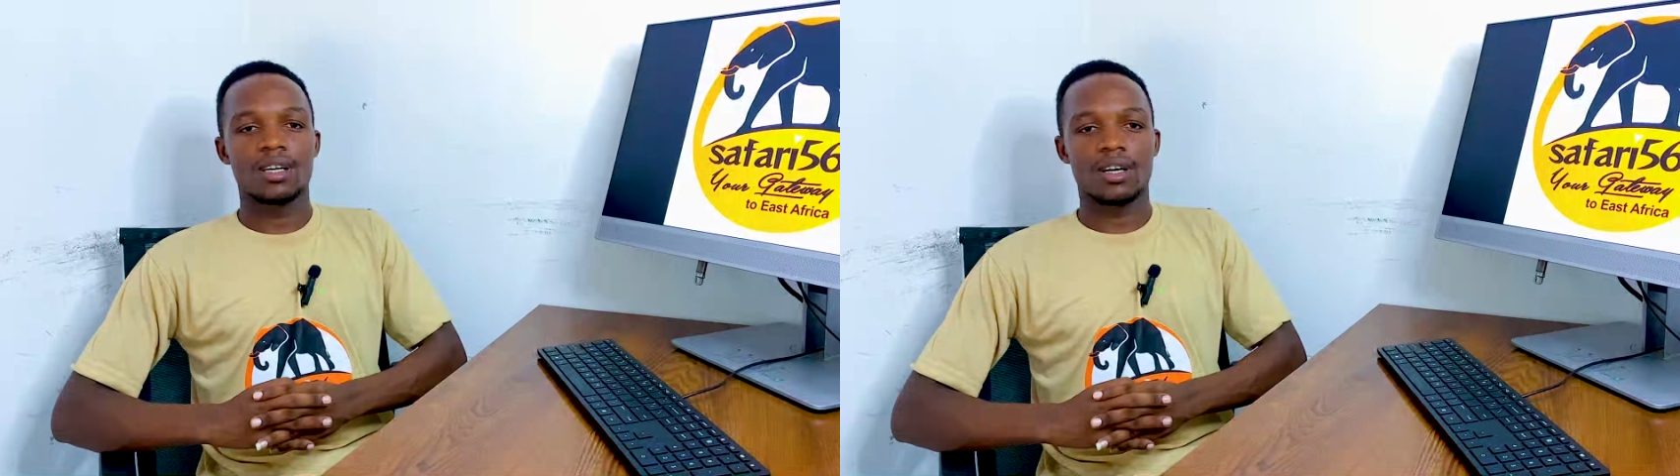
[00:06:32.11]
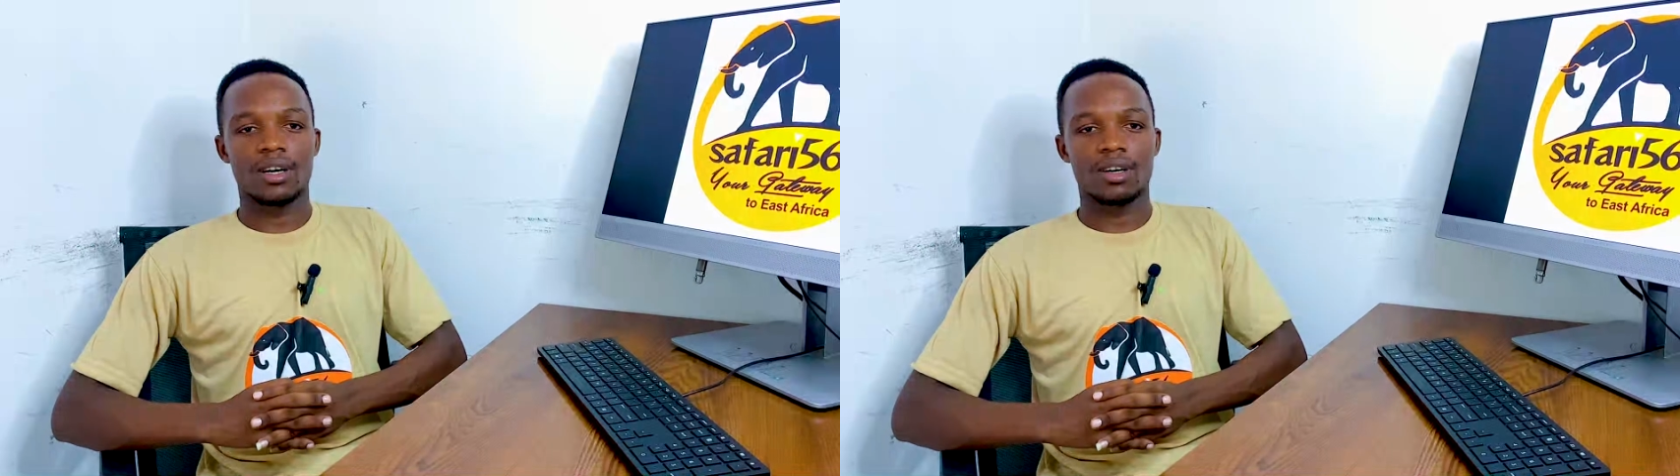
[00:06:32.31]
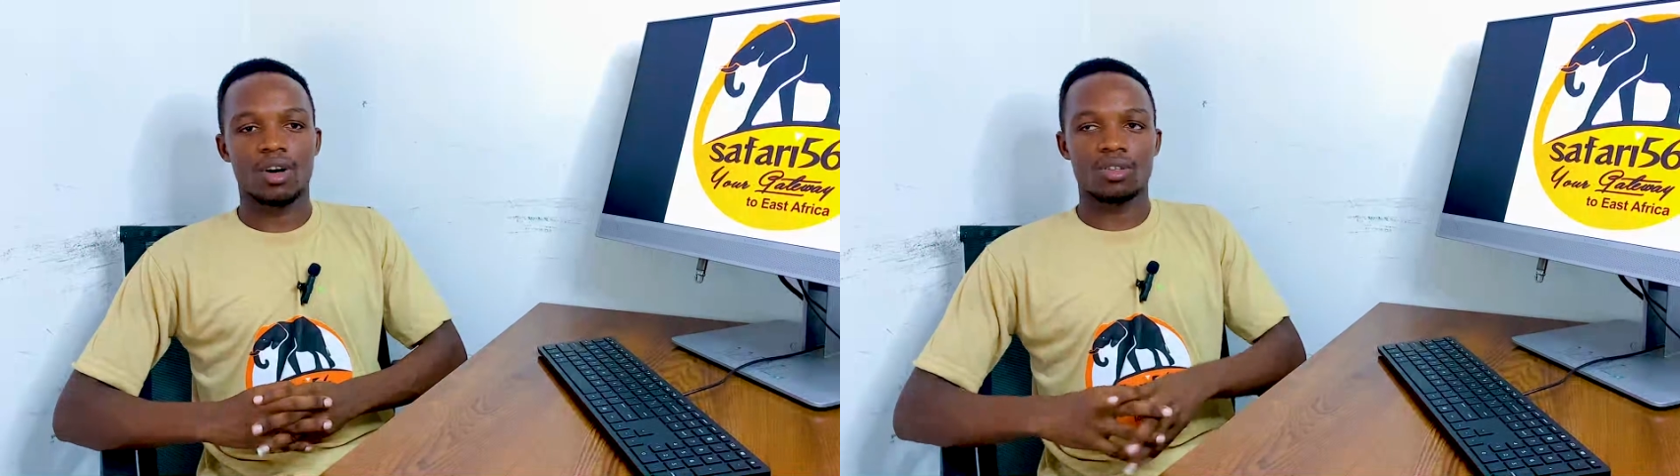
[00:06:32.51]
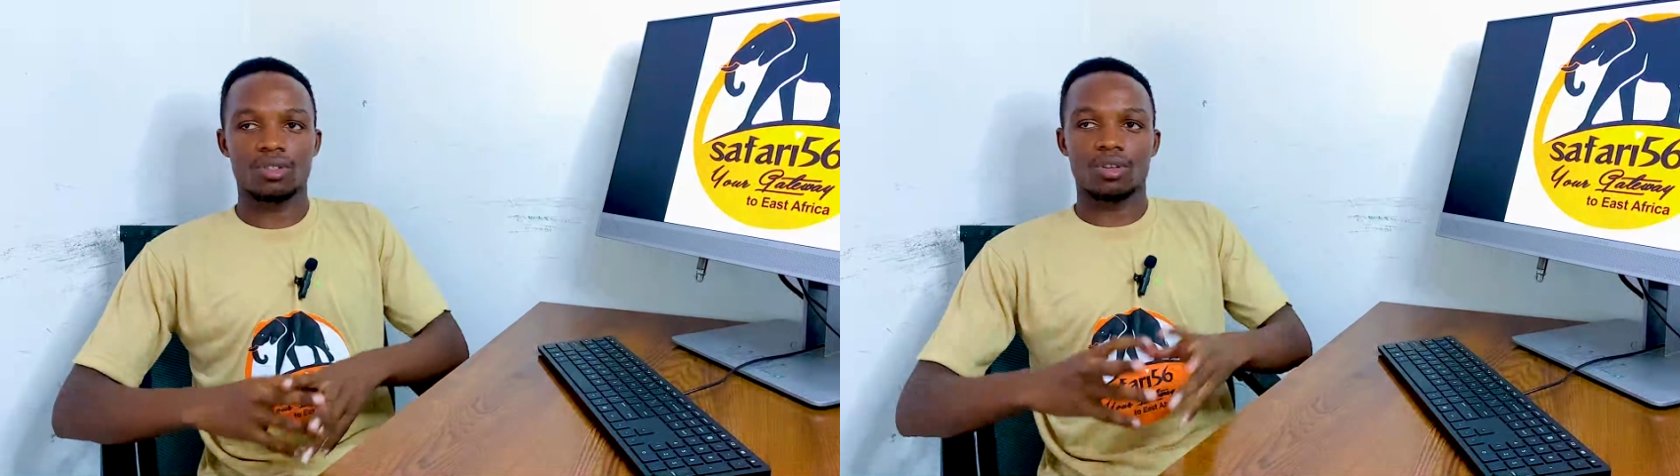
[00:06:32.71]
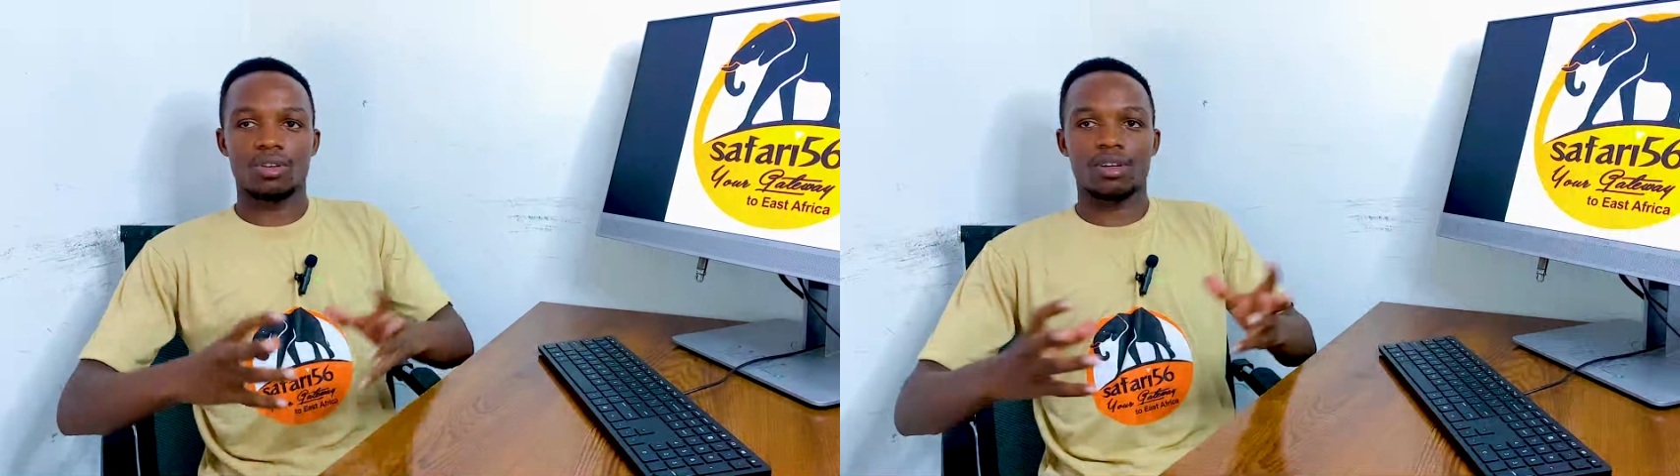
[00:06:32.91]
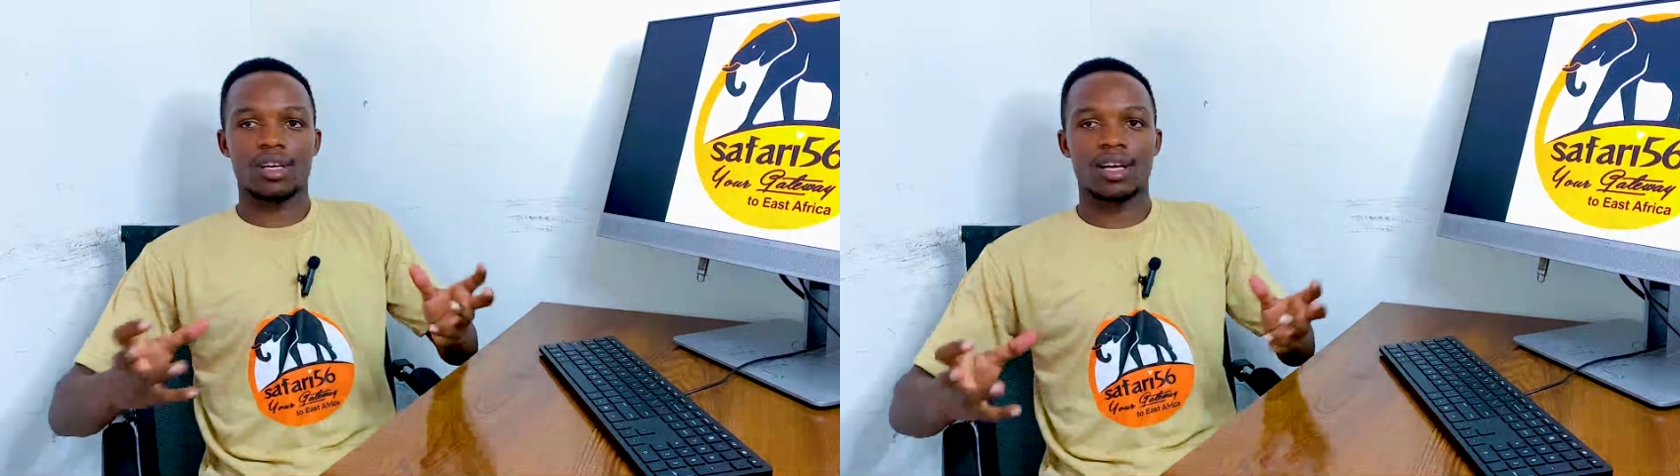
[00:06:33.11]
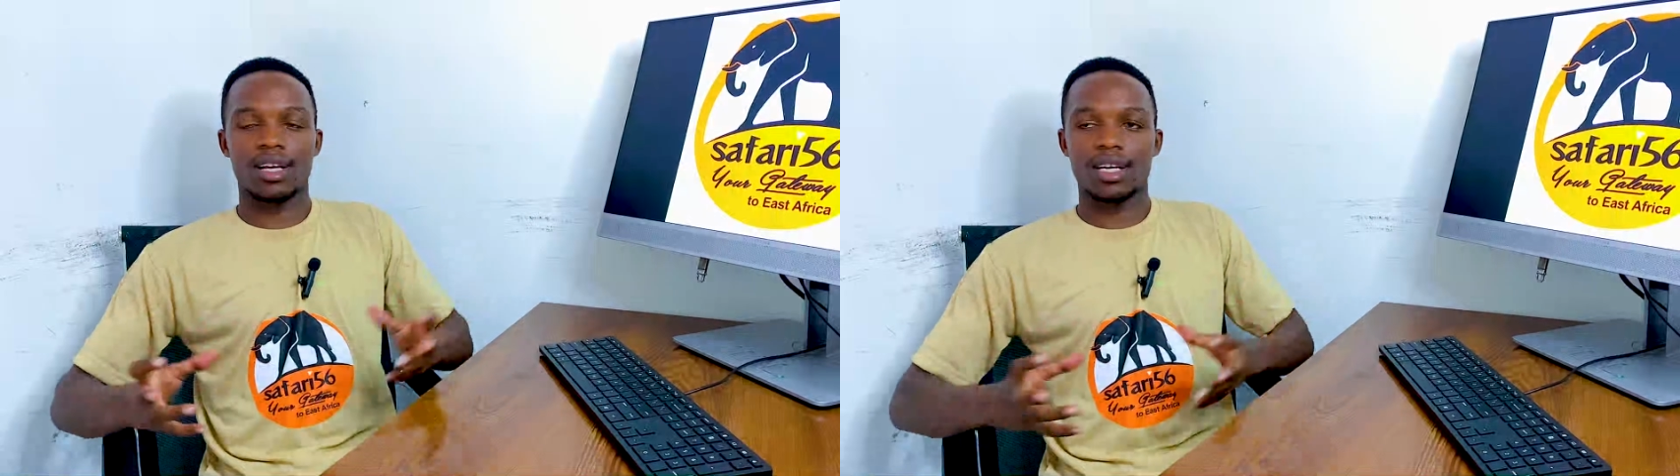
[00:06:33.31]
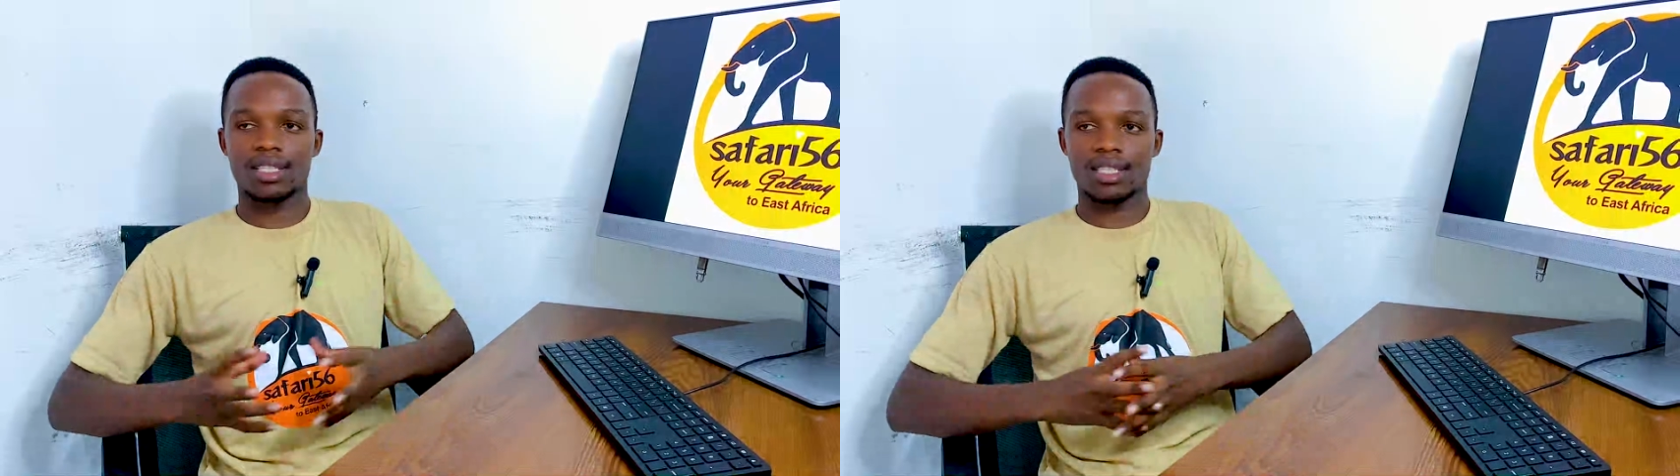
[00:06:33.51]
Also, their
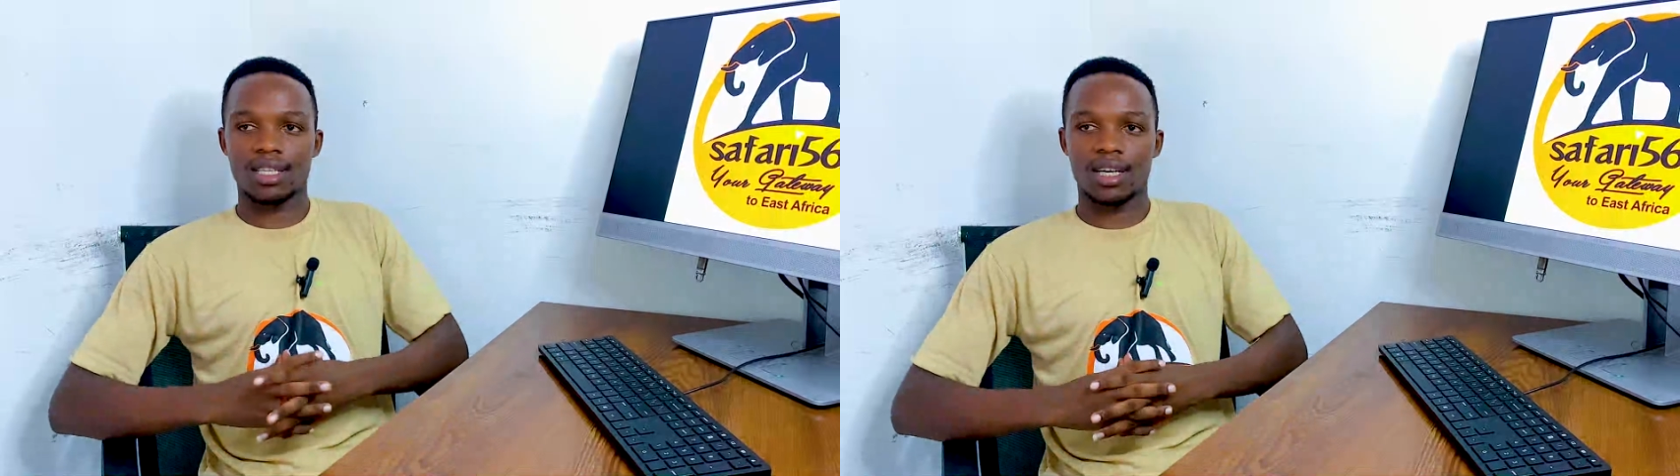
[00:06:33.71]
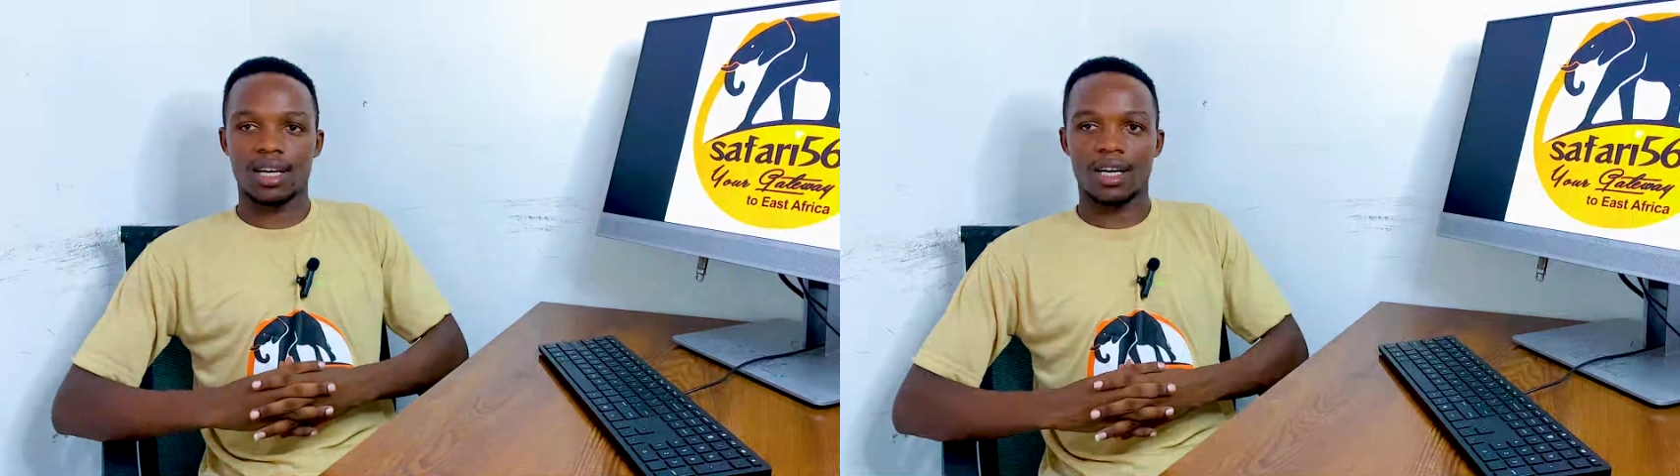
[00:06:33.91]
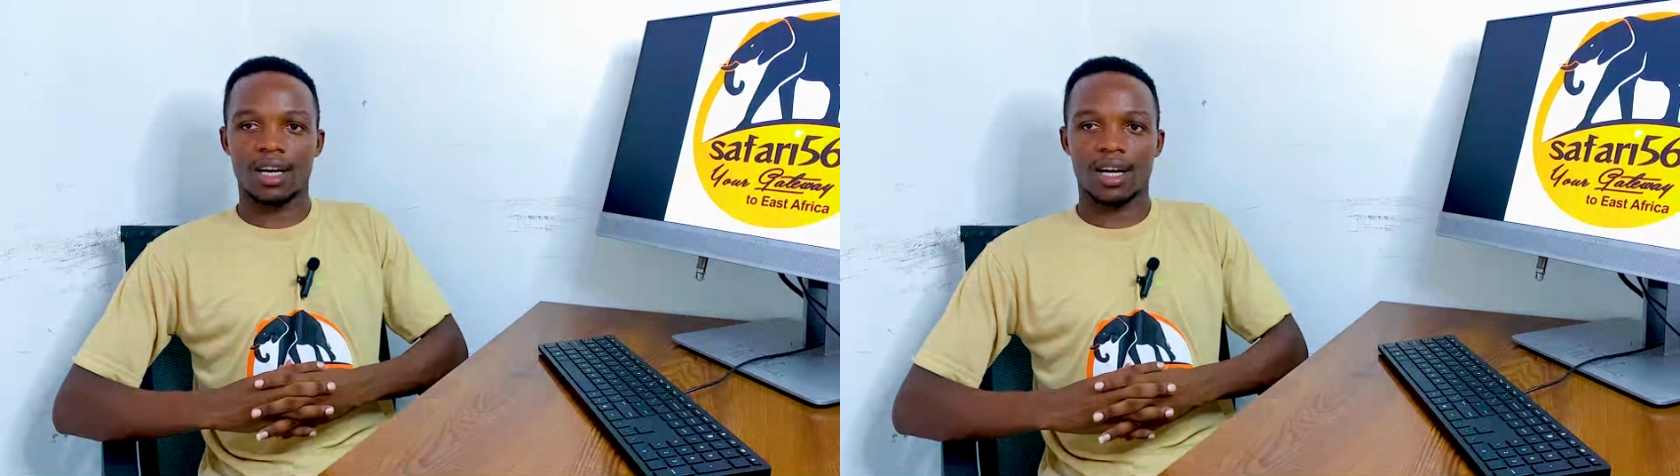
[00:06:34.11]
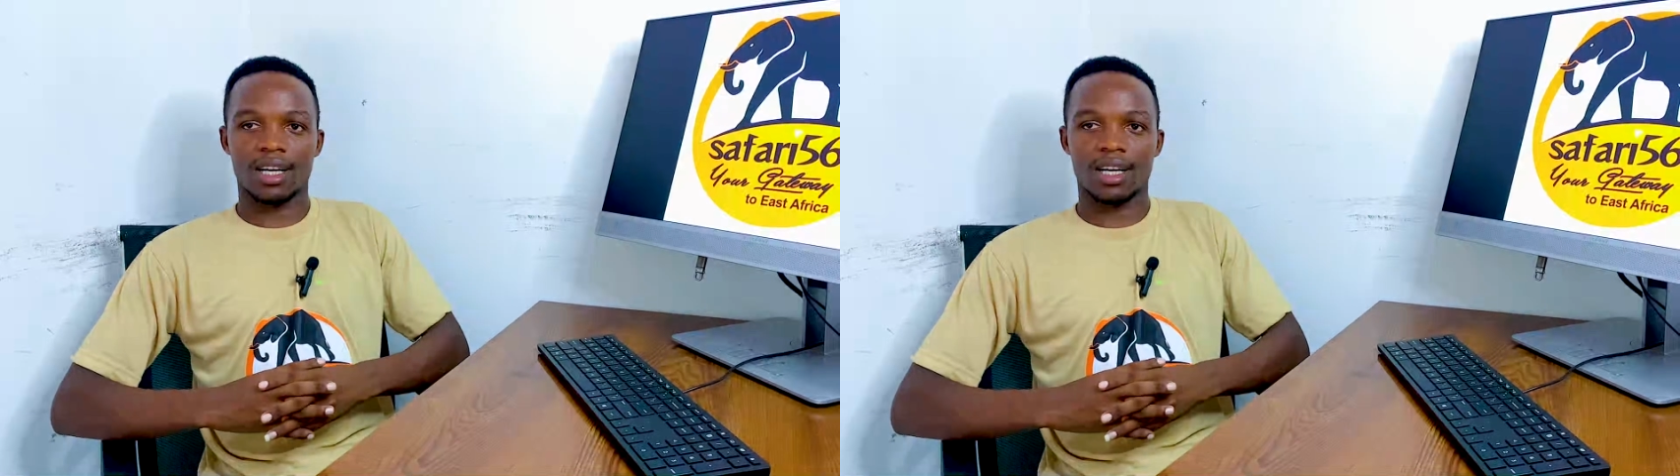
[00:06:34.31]
nets are